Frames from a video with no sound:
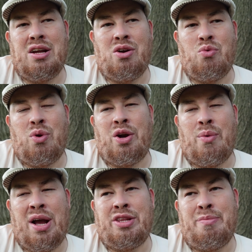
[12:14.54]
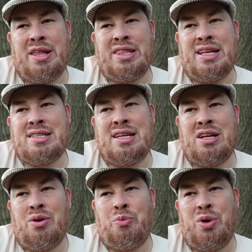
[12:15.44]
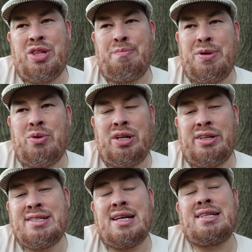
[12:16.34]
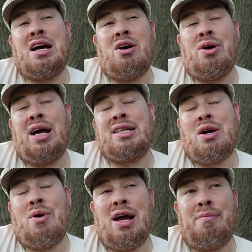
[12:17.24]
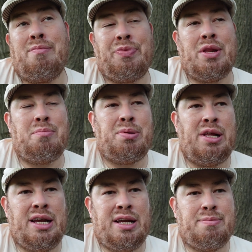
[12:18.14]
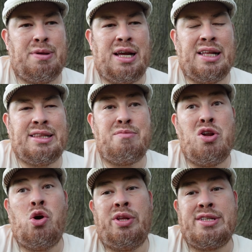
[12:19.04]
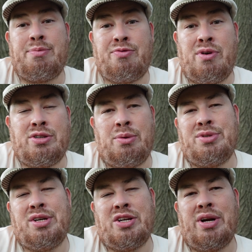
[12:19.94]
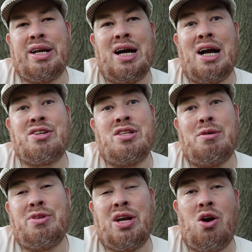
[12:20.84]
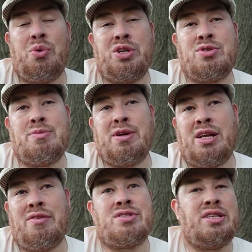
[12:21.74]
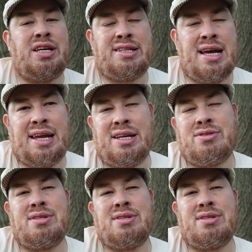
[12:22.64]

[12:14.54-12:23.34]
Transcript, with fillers: Right around them, and that, you know, with impunity. At least that's how that's how I'm playing it. But I let them know this up front. I wasn't going to try to gotcha them, like, oh, we do something, and all of a sudden they attack it.